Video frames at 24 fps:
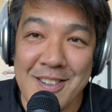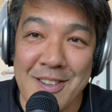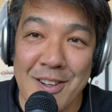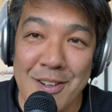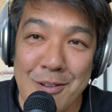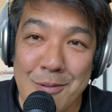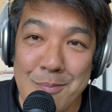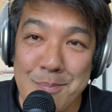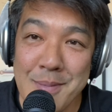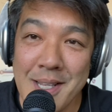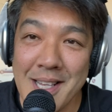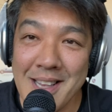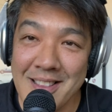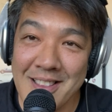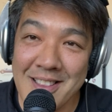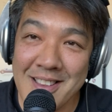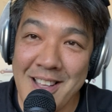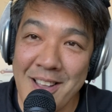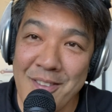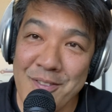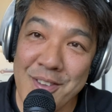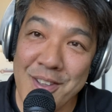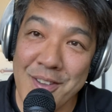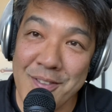gold medal,
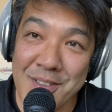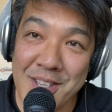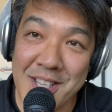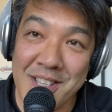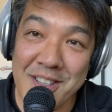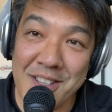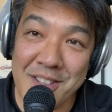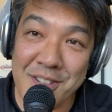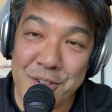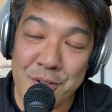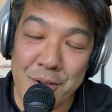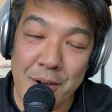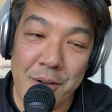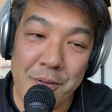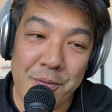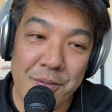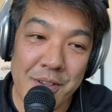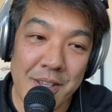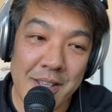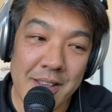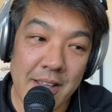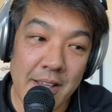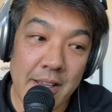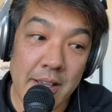they've given it a
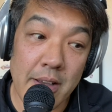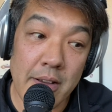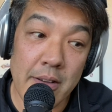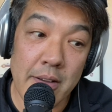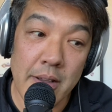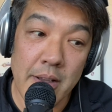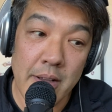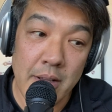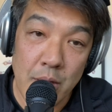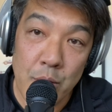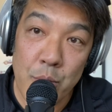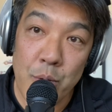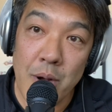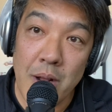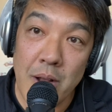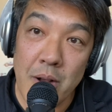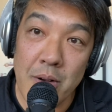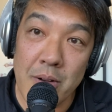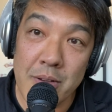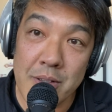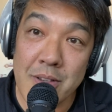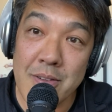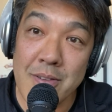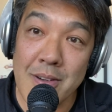trophy, and they go,
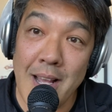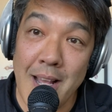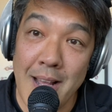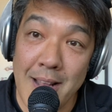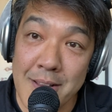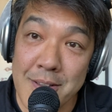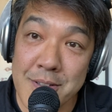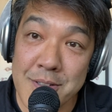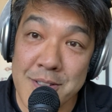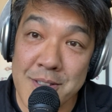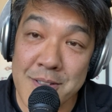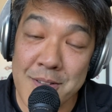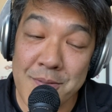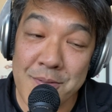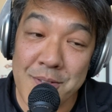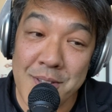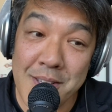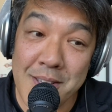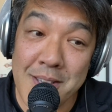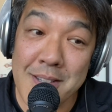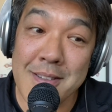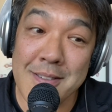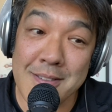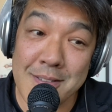Wow, you're Allergen of the
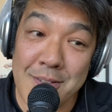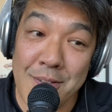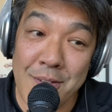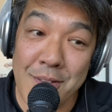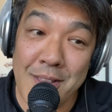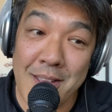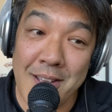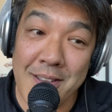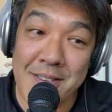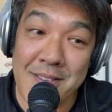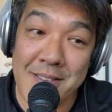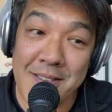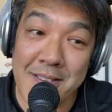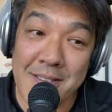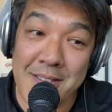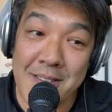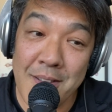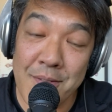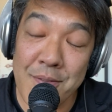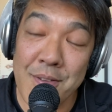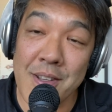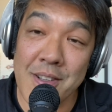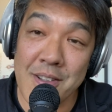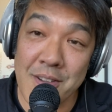Year
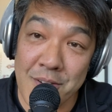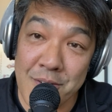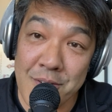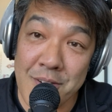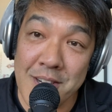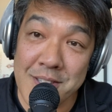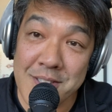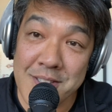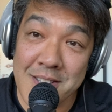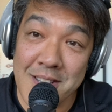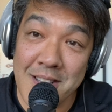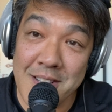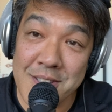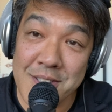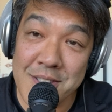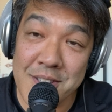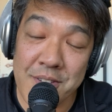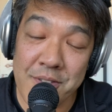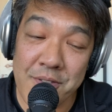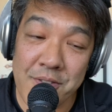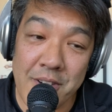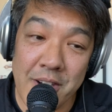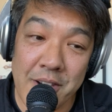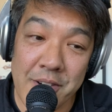2007.
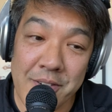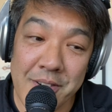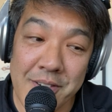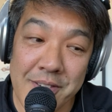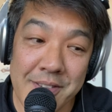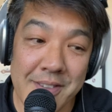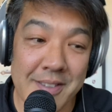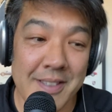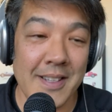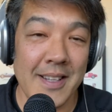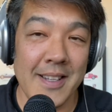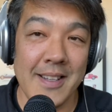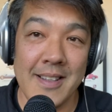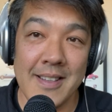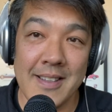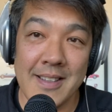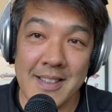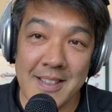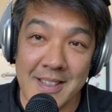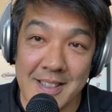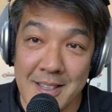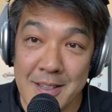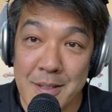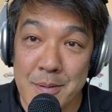Congratulations, fragrance.
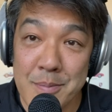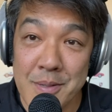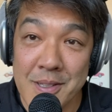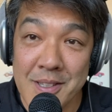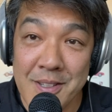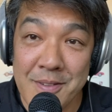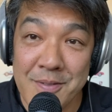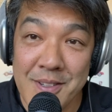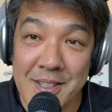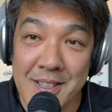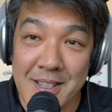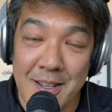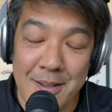Can you believe it?